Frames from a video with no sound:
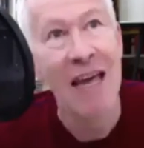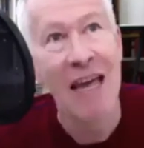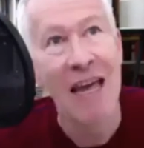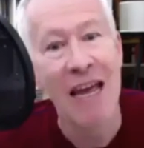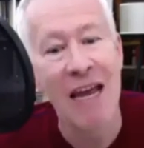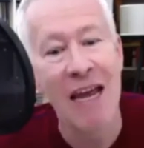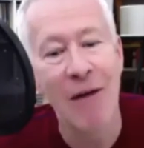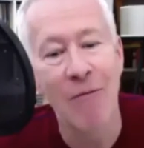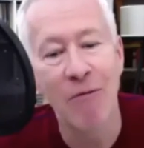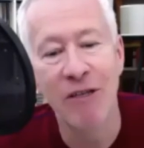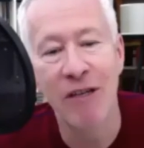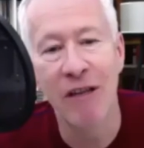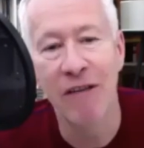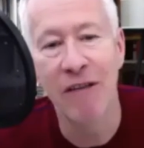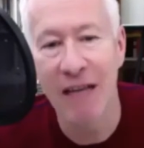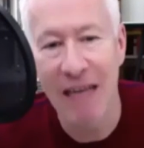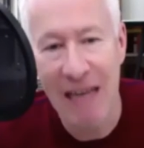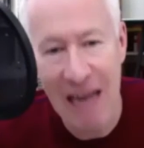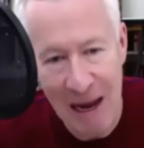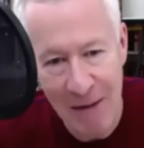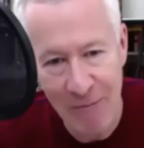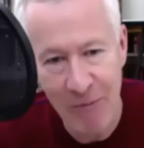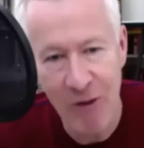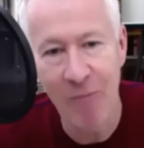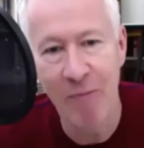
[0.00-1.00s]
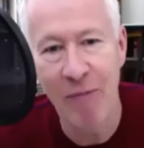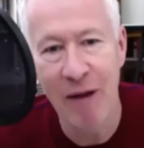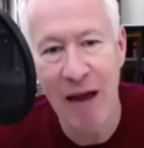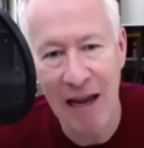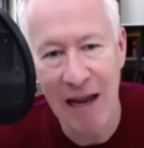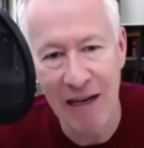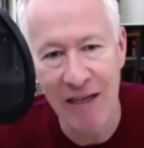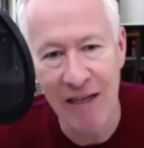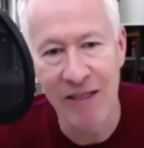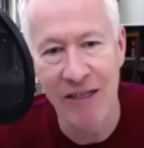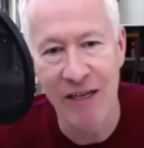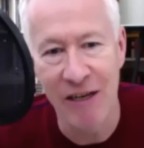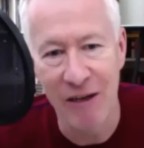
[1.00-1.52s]
It was at the Camden
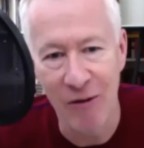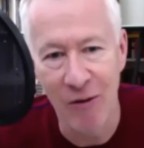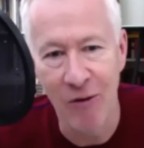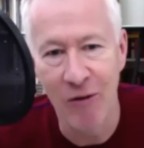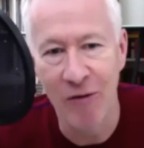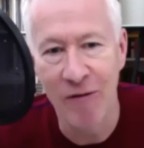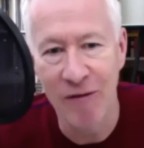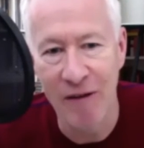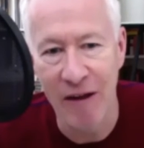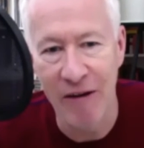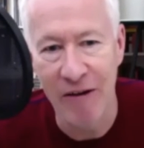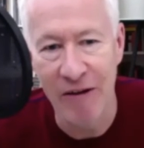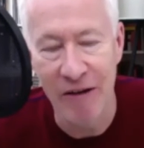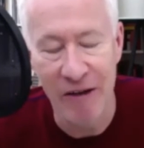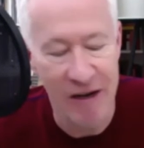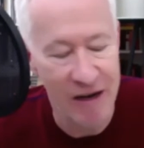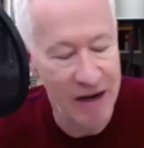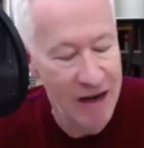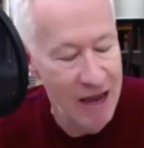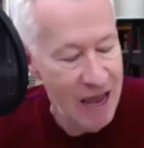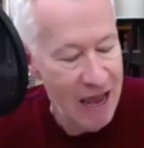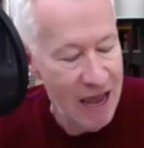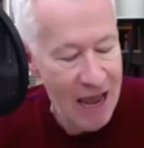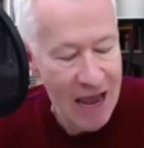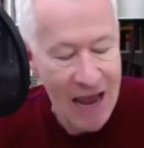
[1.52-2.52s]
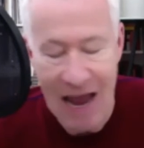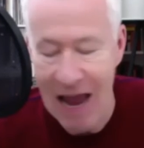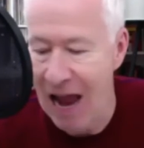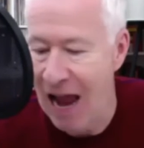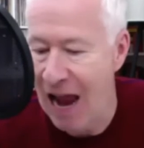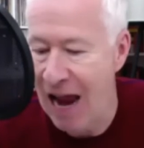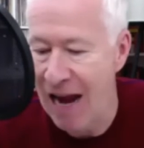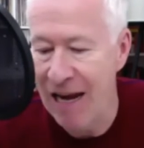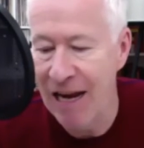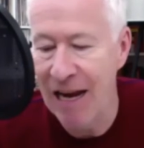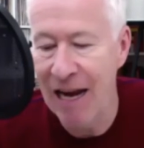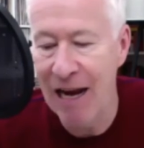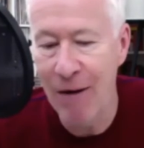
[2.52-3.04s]
Palace in North London.
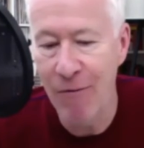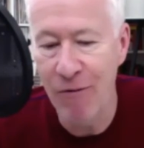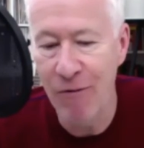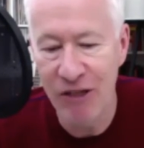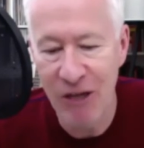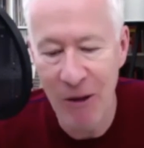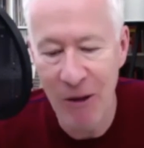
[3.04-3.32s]
And it was